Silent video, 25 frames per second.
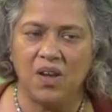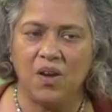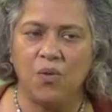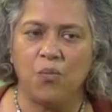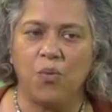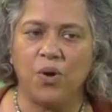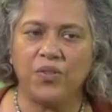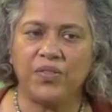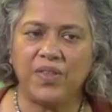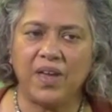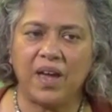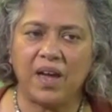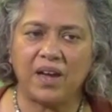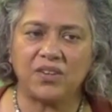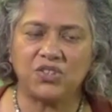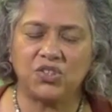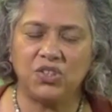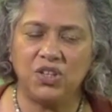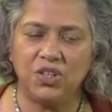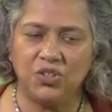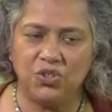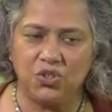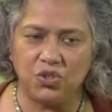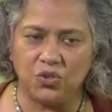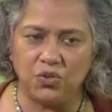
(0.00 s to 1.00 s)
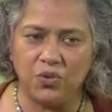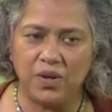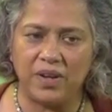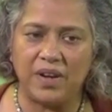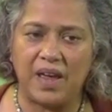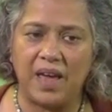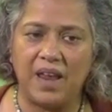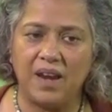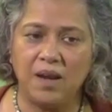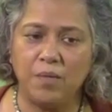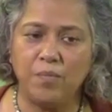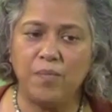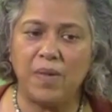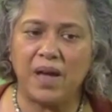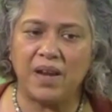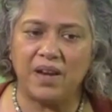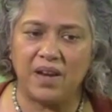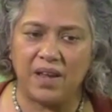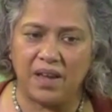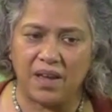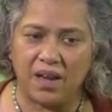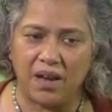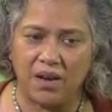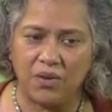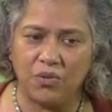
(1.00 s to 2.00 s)
What they actually do, and Elham
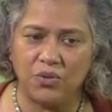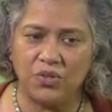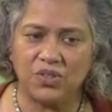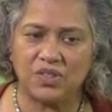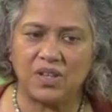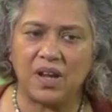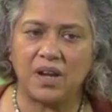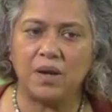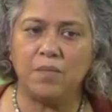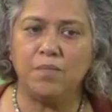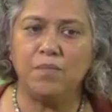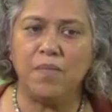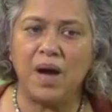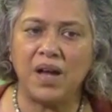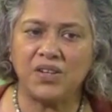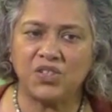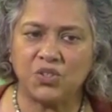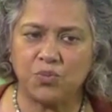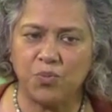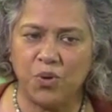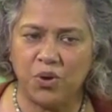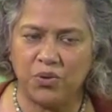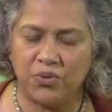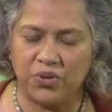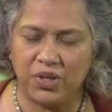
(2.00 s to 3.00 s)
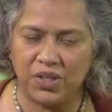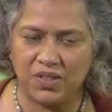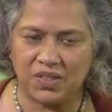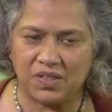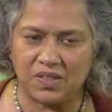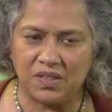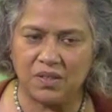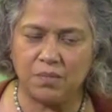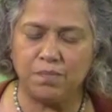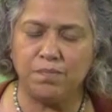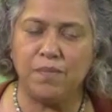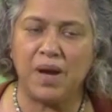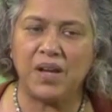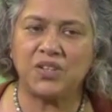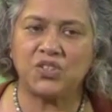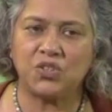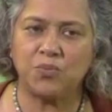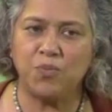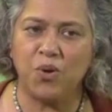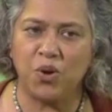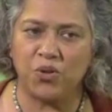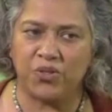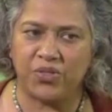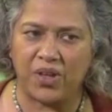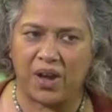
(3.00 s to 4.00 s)
Manea, who's done a much more recent, much
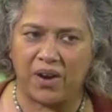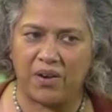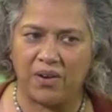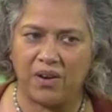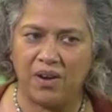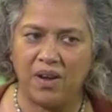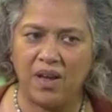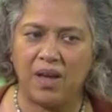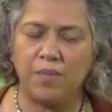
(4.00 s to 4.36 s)
more thorough,